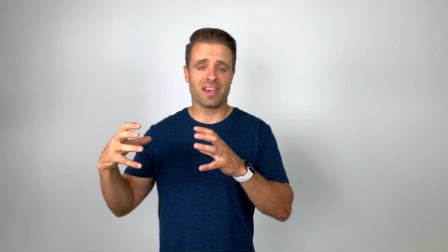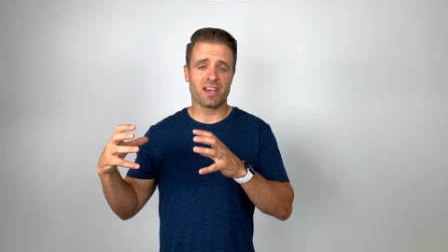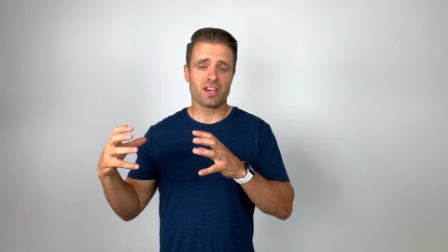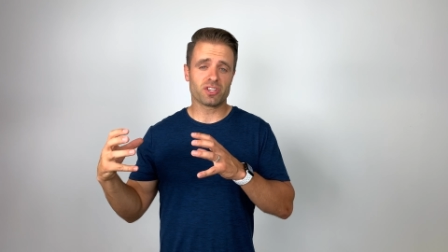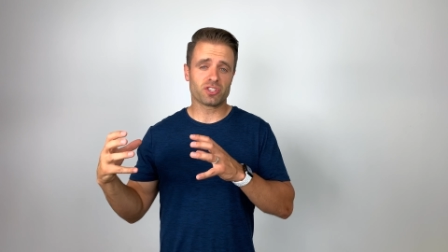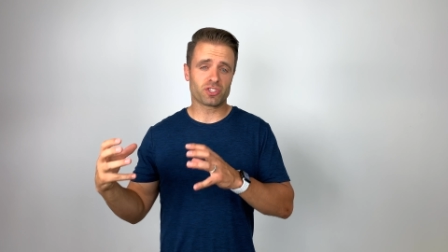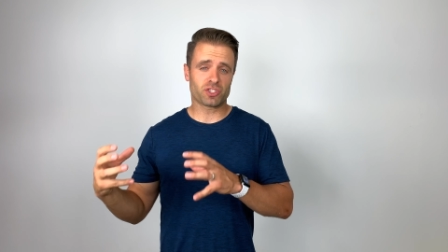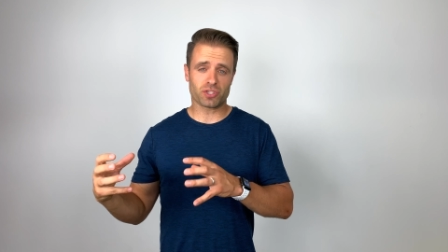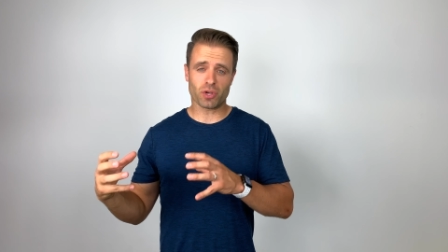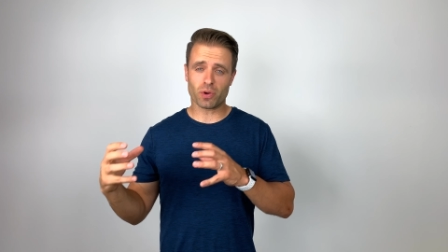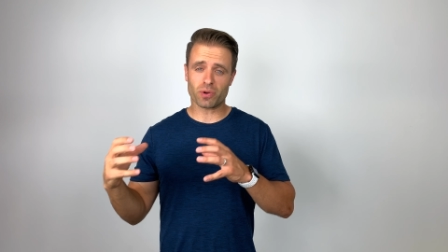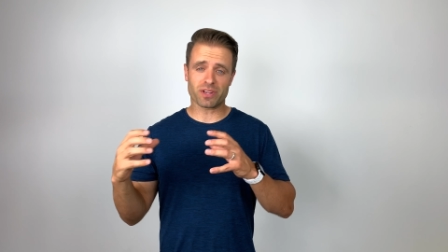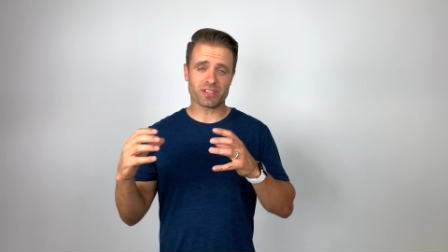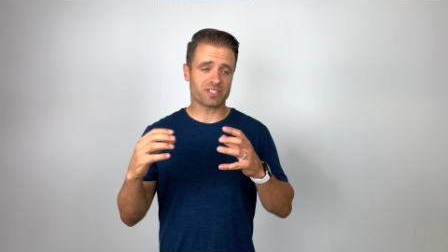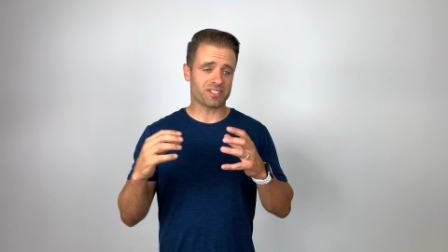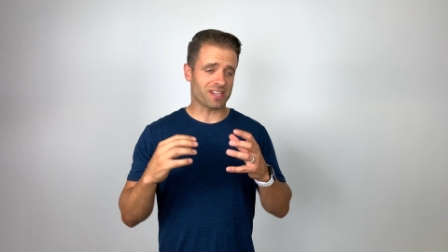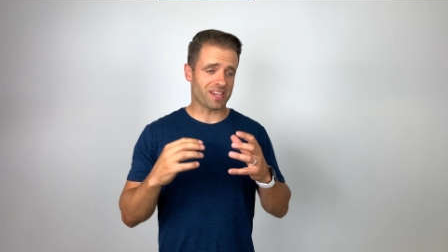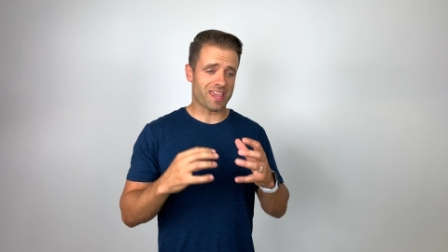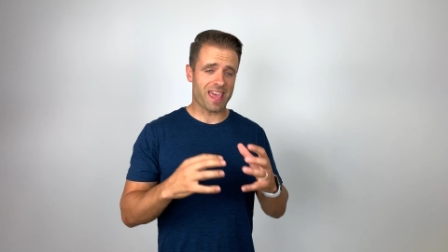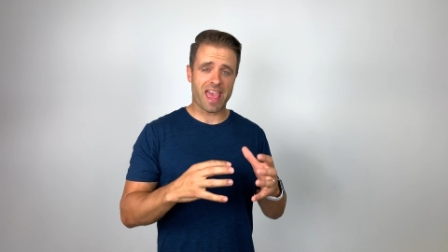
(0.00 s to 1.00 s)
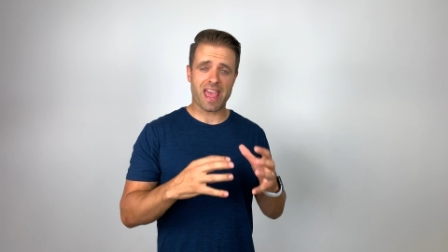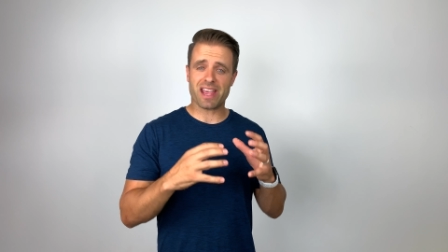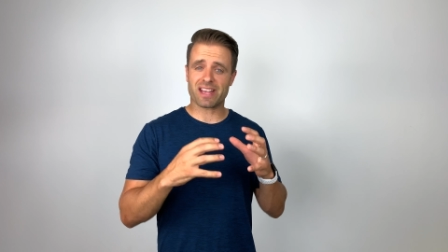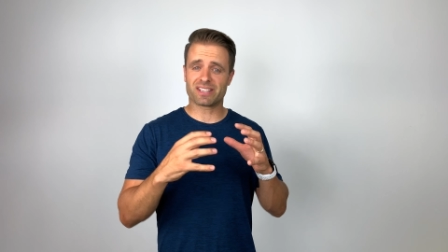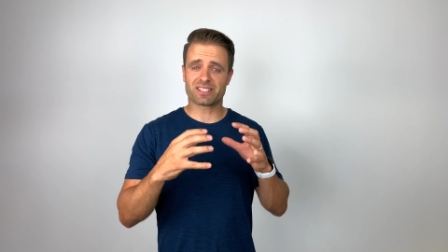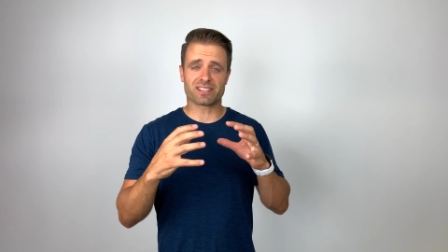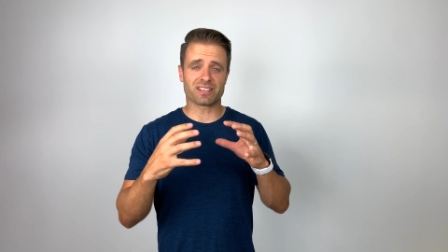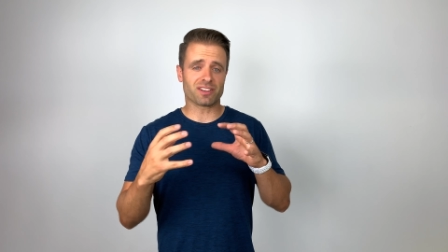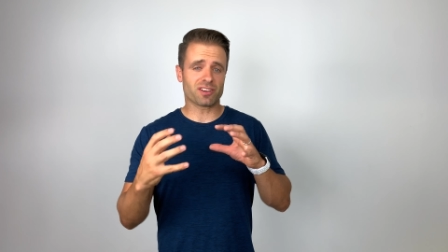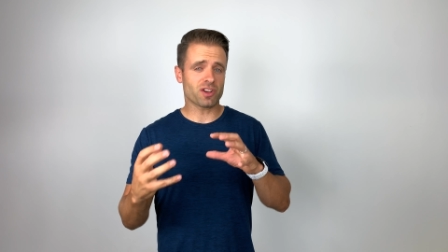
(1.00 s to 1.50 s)
sodas and
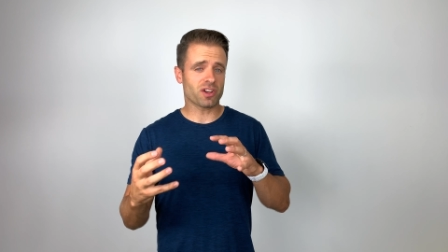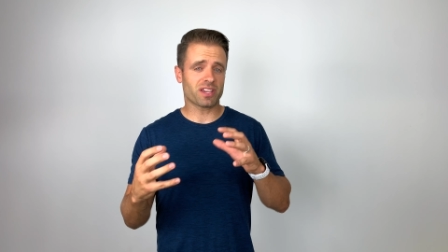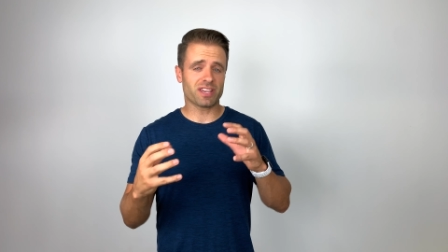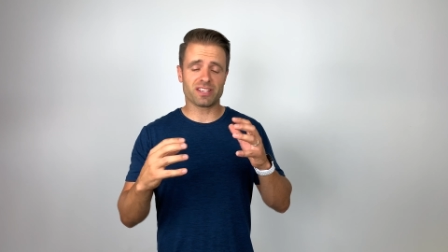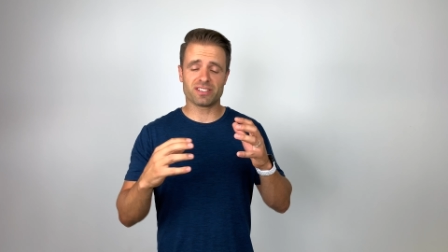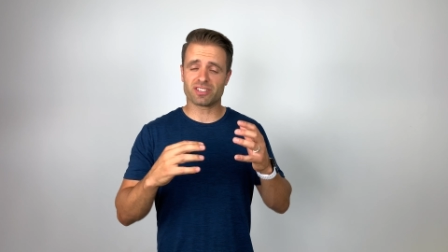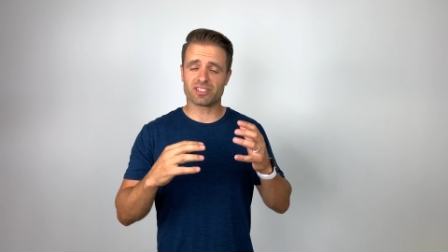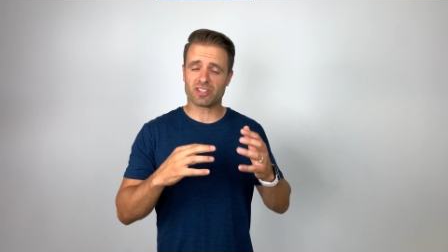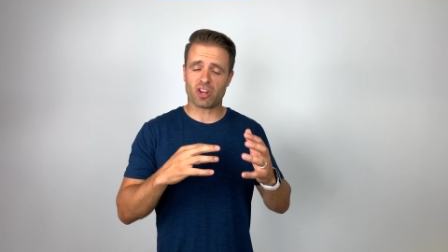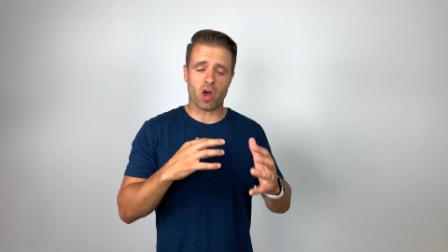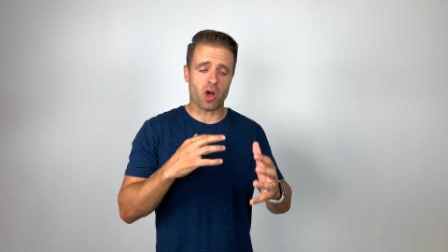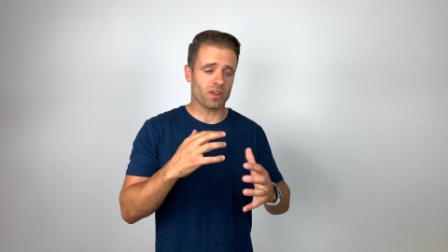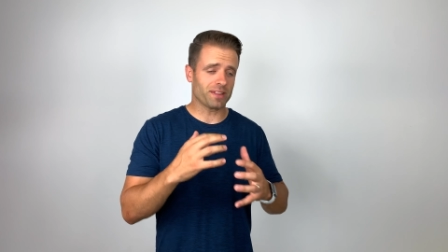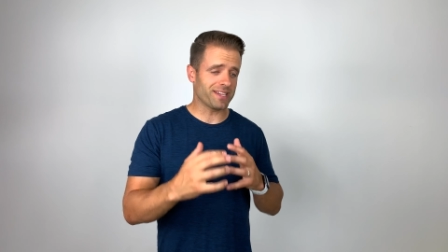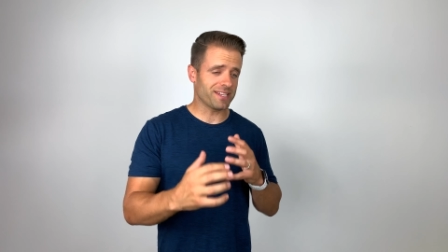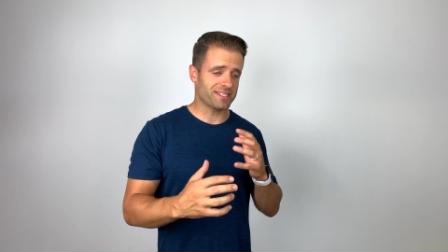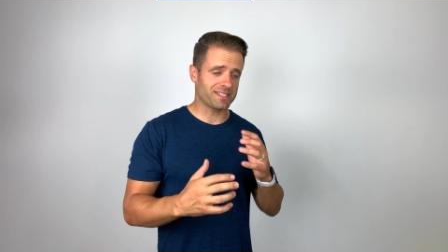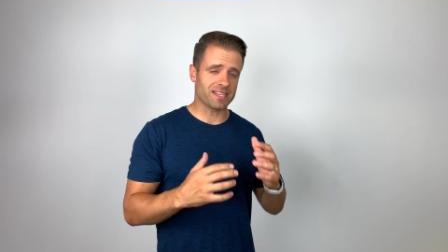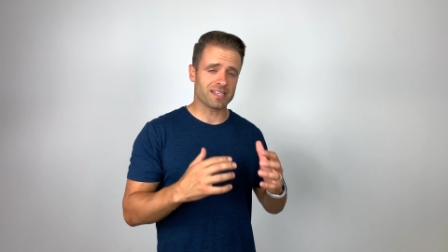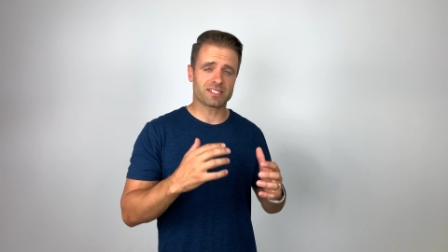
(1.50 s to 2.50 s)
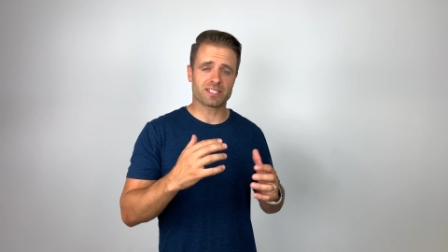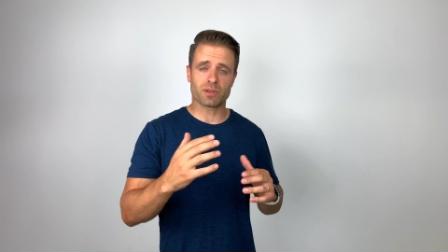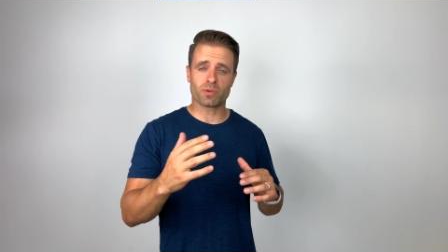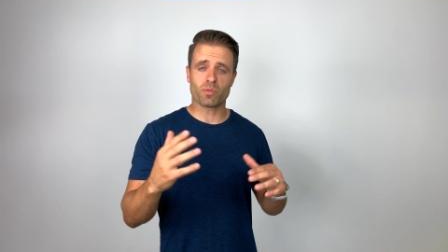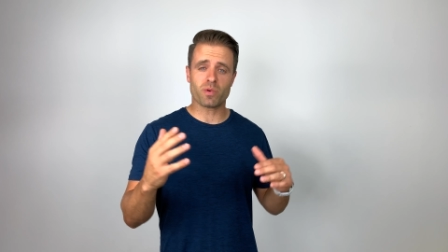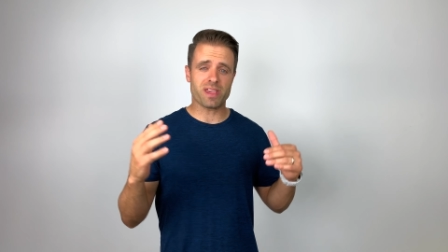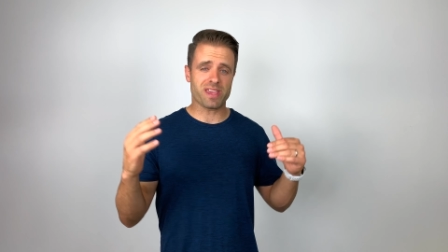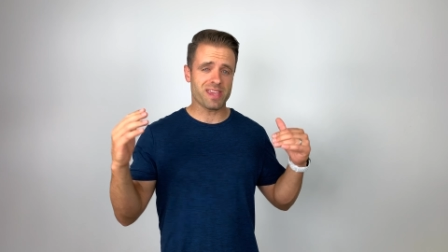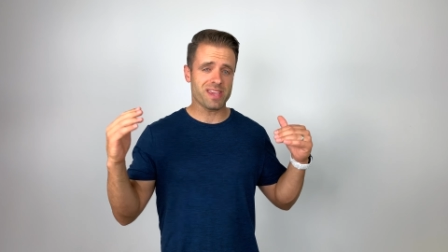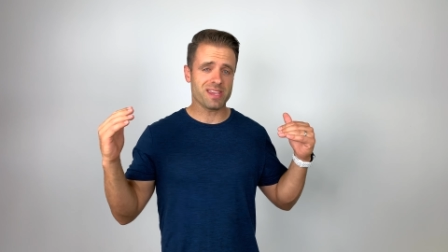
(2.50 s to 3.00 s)
cakes and cookies and all these things that
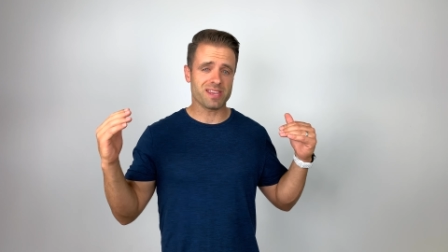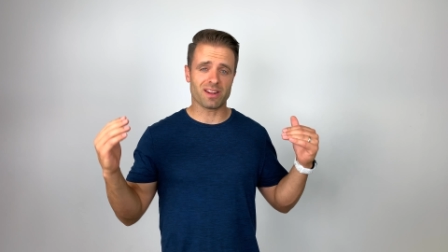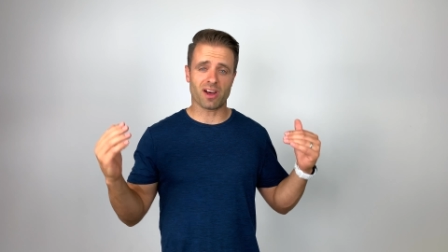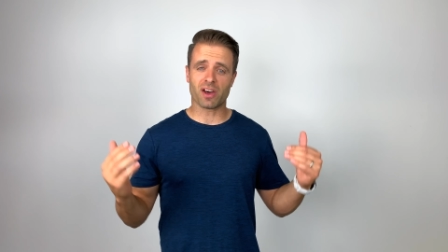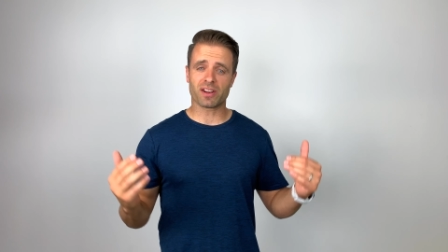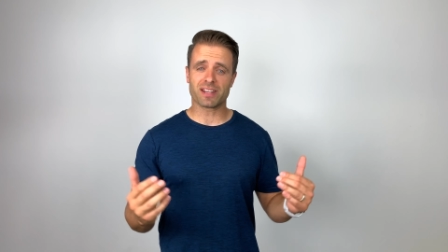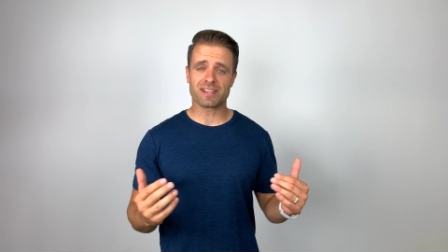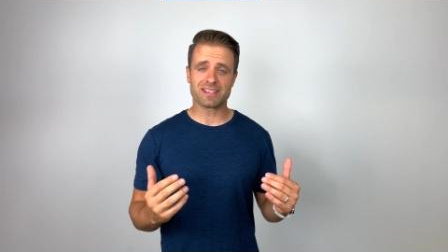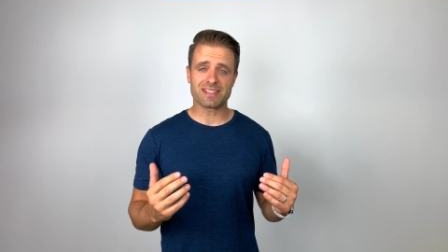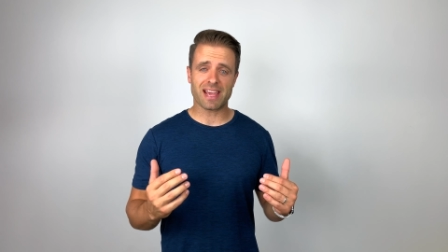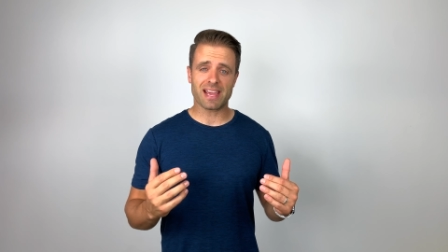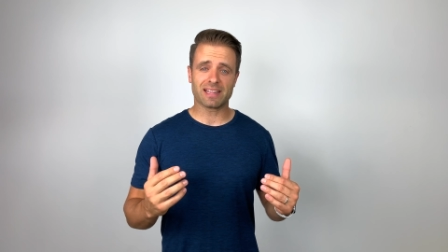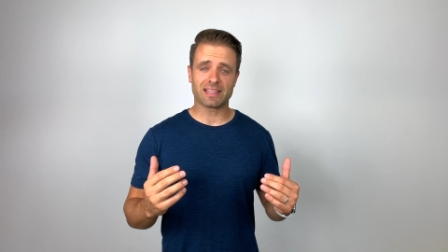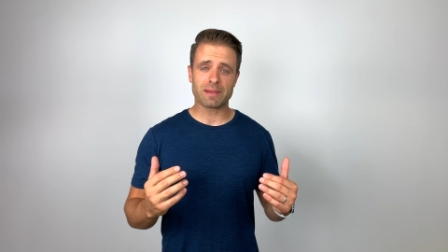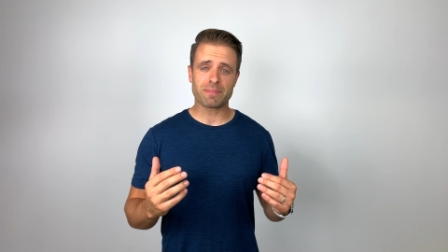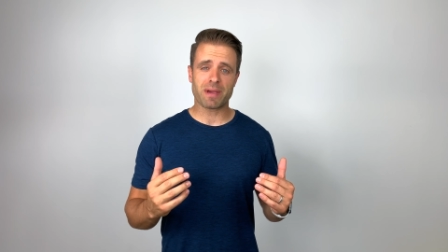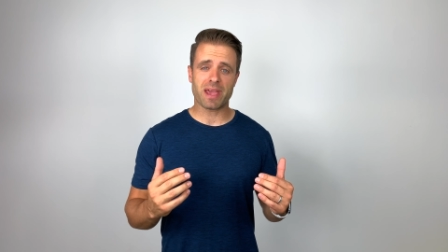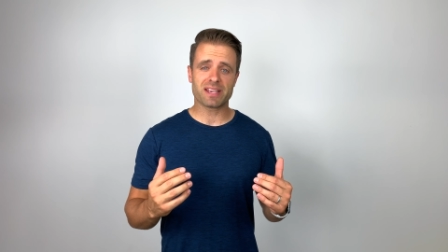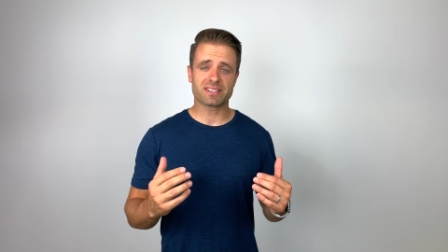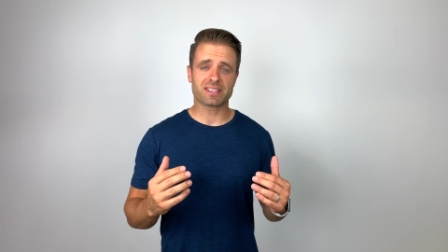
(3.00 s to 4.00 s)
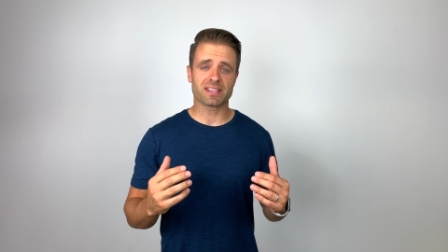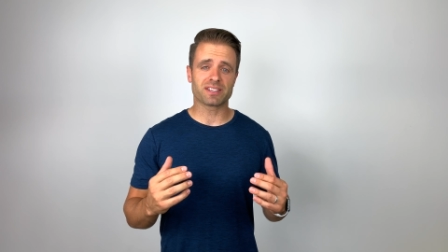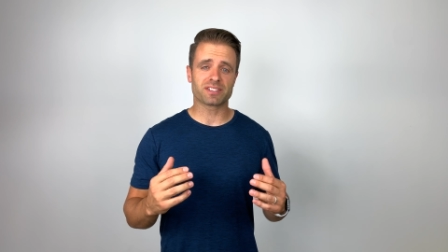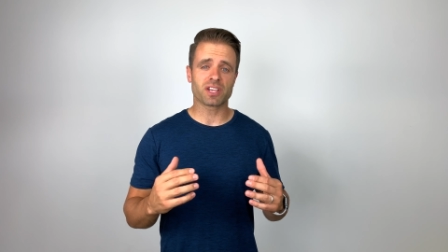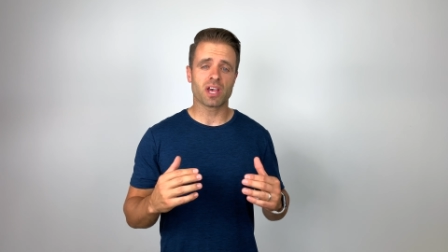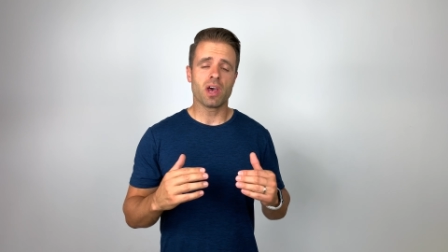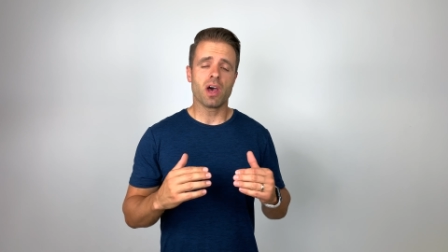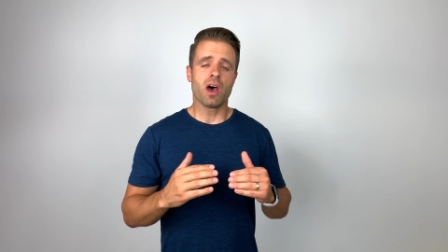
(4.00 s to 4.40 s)
we eat on a daily basis.